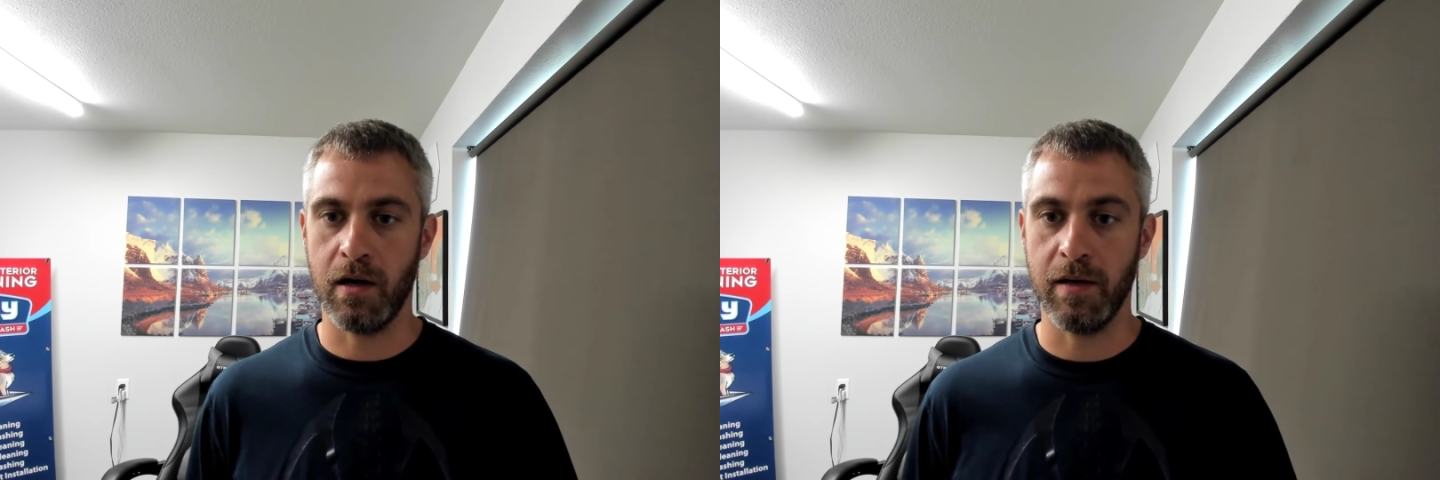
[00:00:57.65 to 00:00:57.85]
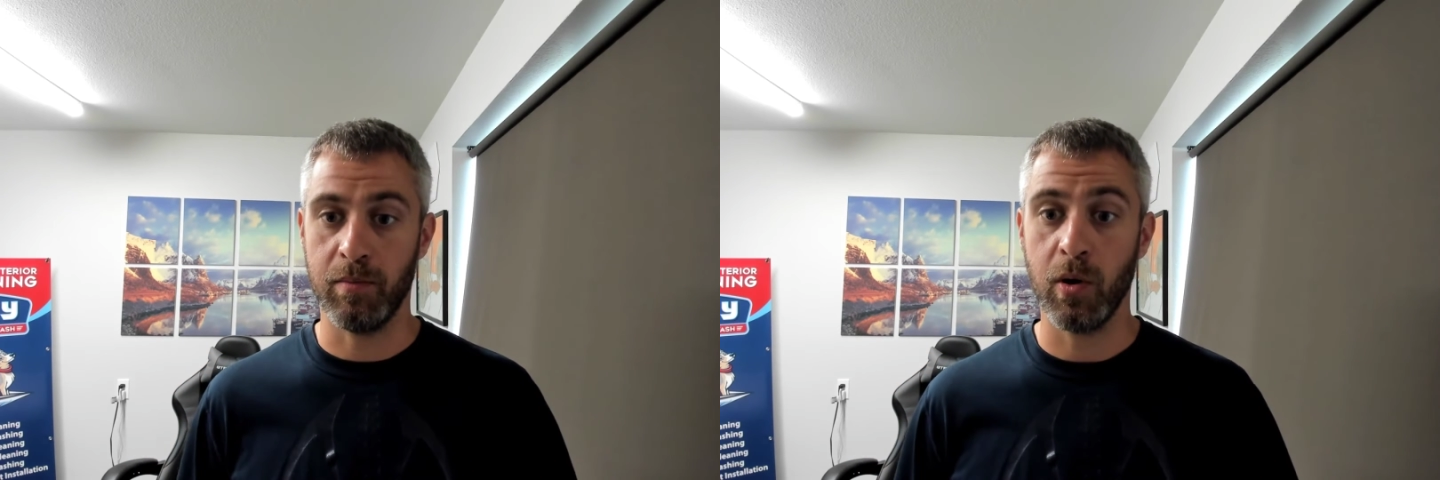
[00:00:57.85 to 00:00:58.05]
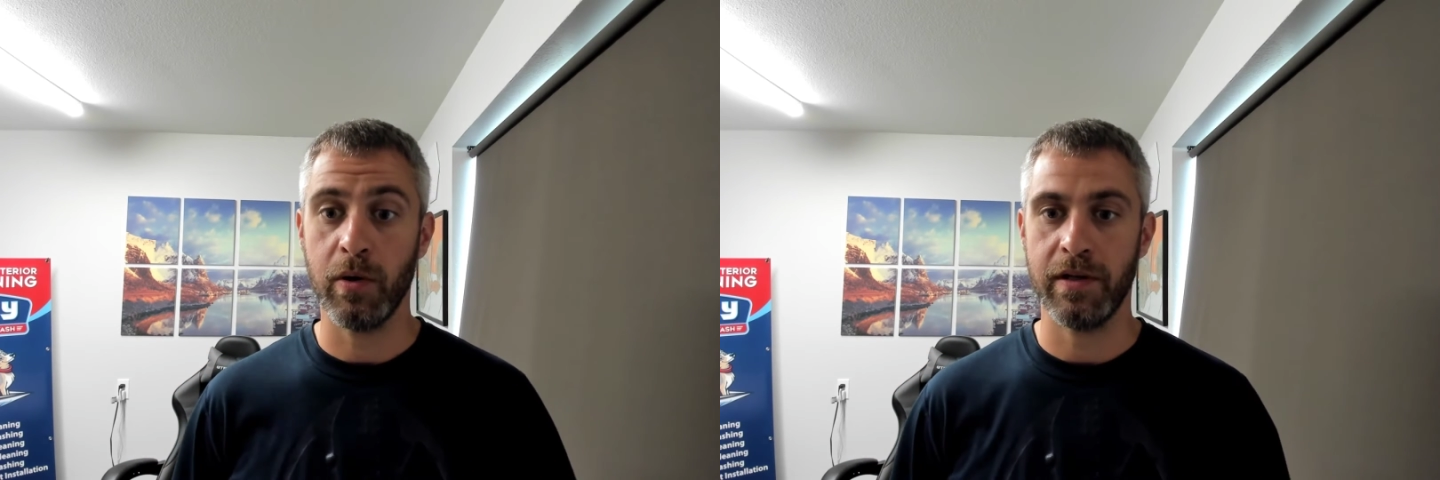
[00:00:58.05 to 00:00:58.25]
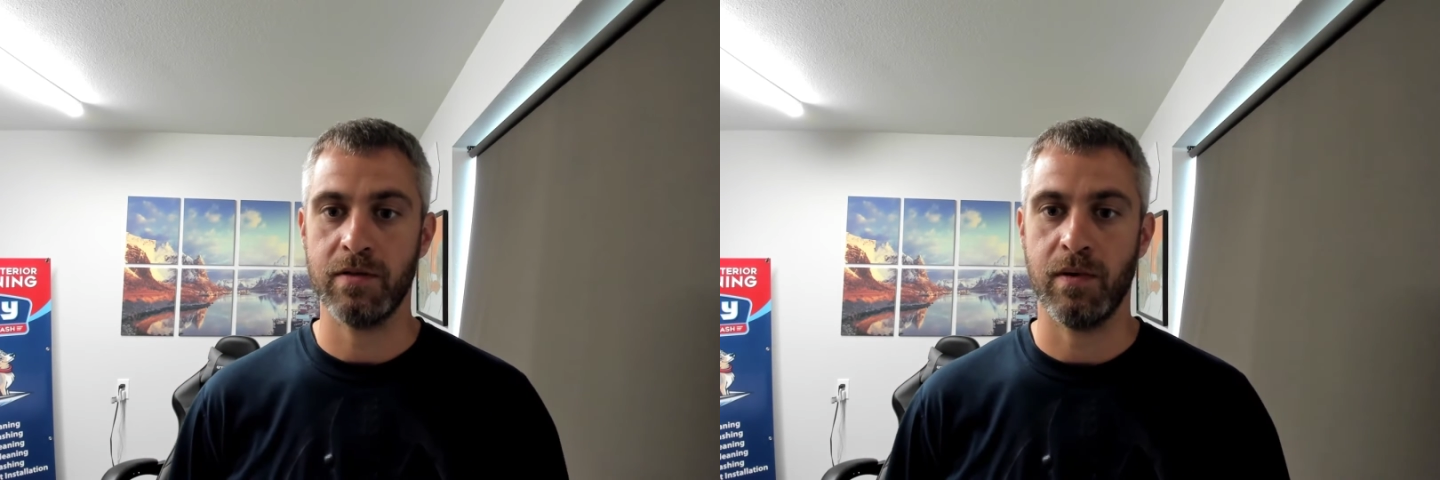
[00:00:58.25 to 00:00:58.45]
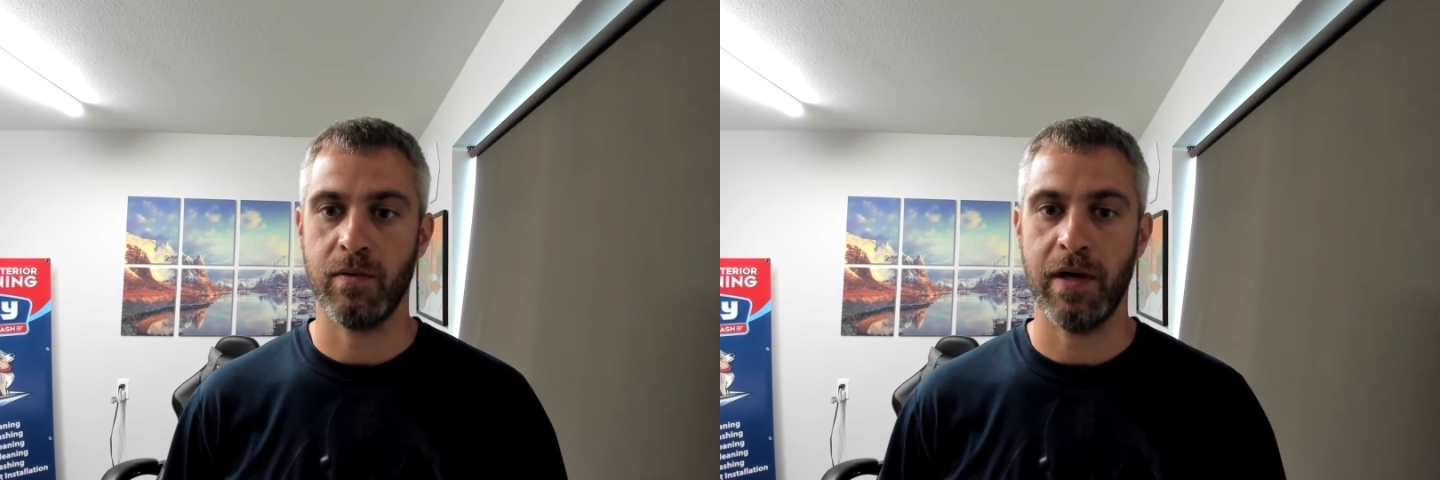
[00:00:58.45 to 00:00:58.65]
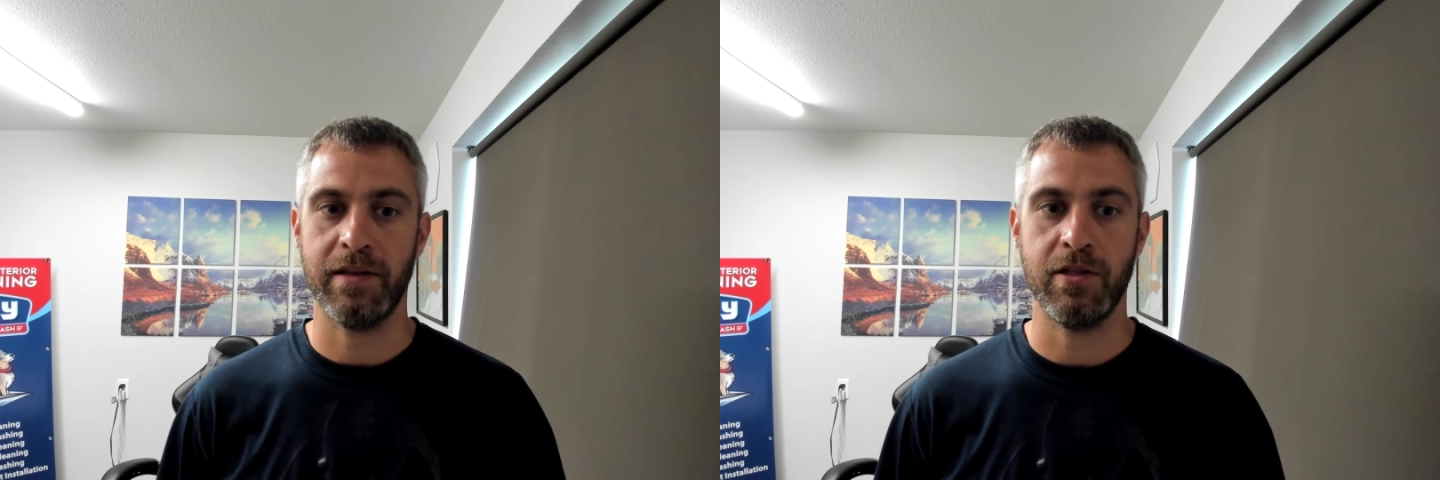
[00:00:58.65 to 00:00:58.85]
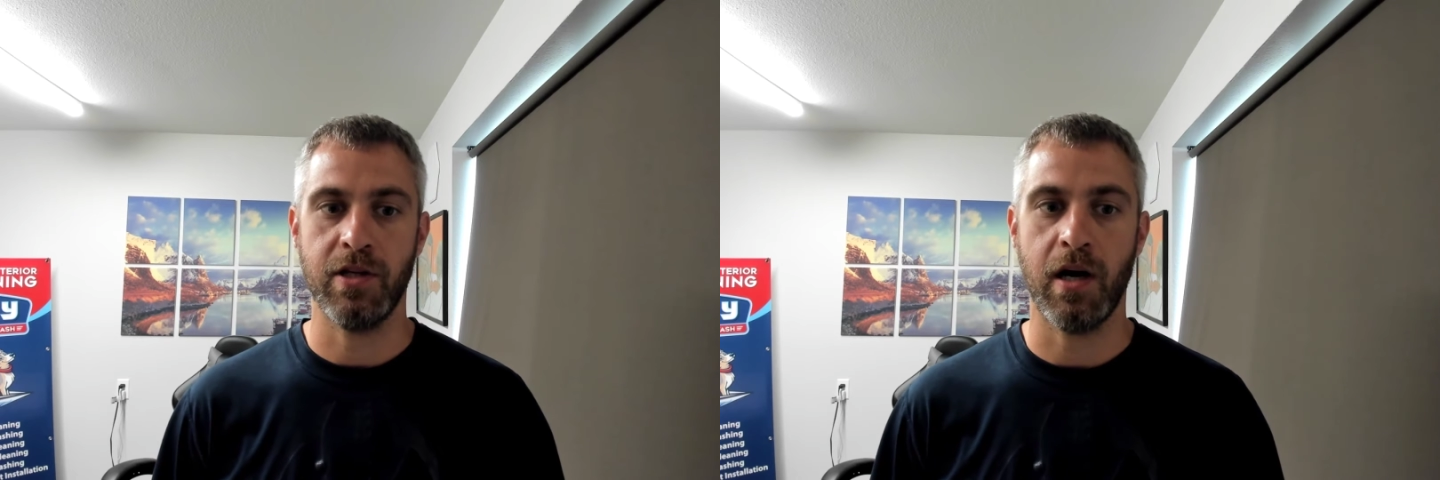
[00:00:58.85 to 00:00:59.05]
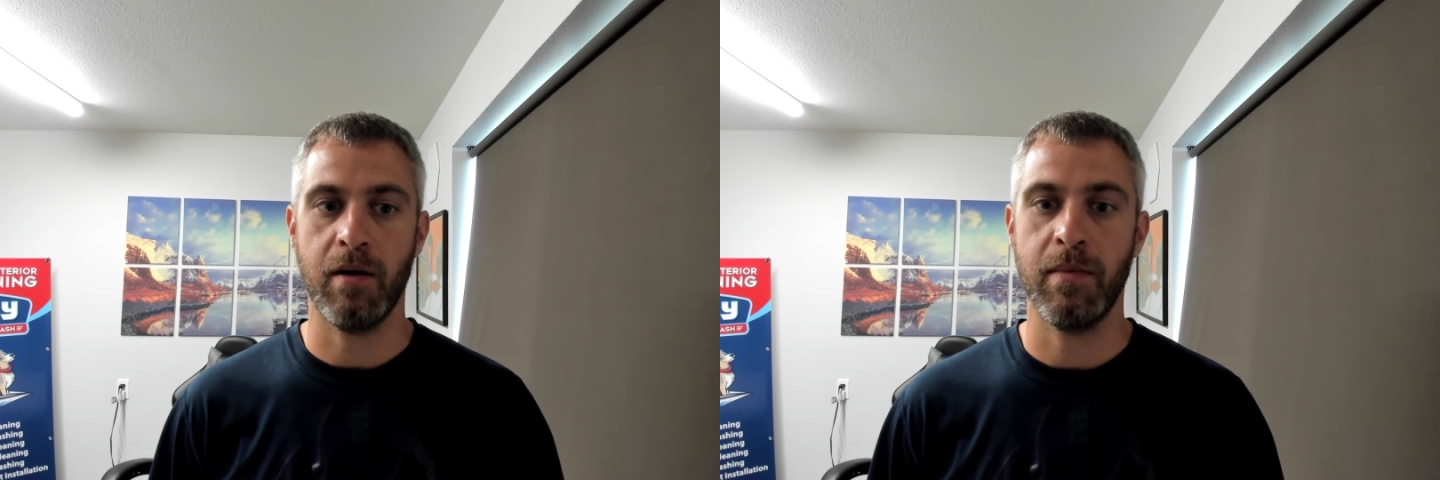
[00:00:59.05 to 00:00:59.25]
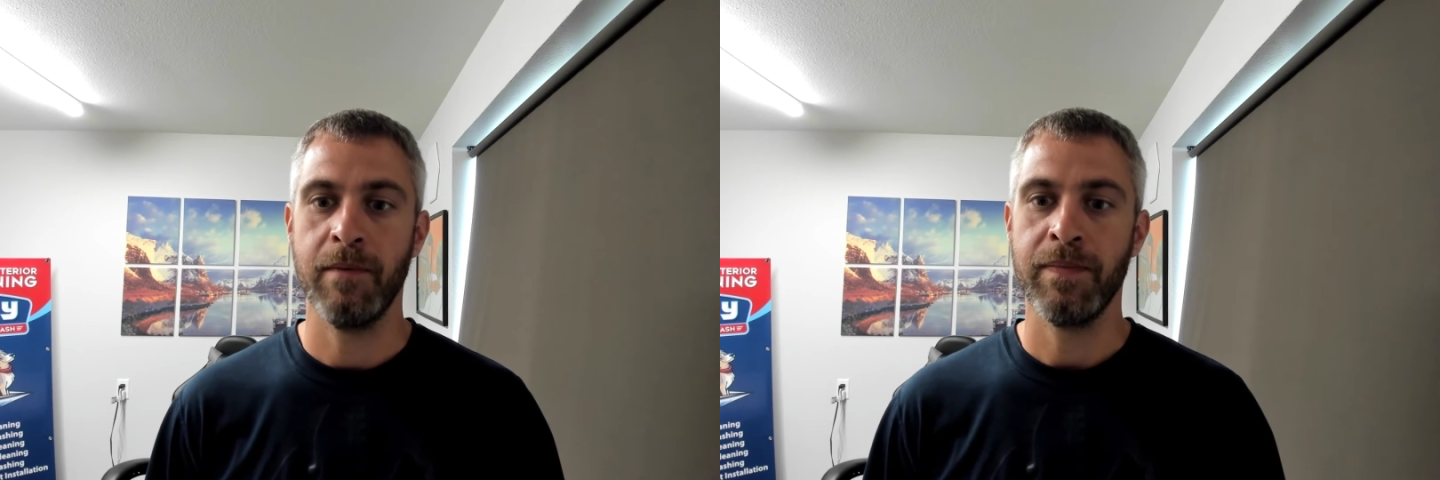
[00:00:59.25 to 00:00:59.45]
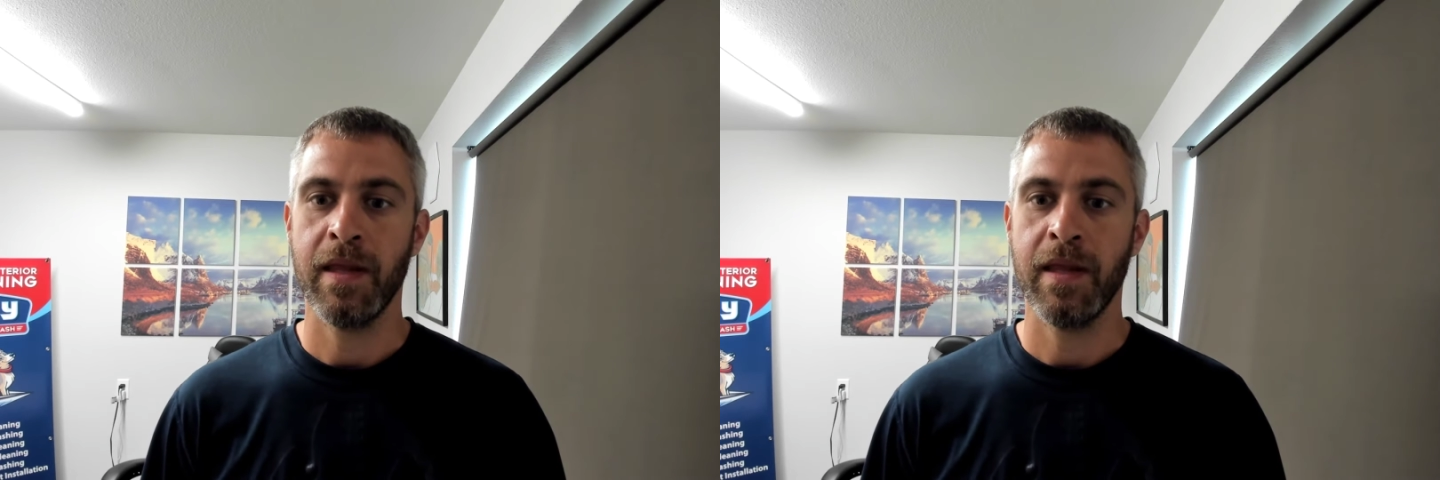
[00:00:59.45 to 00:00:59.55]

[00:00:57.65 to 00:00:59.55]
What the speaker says: employees when we're at the job,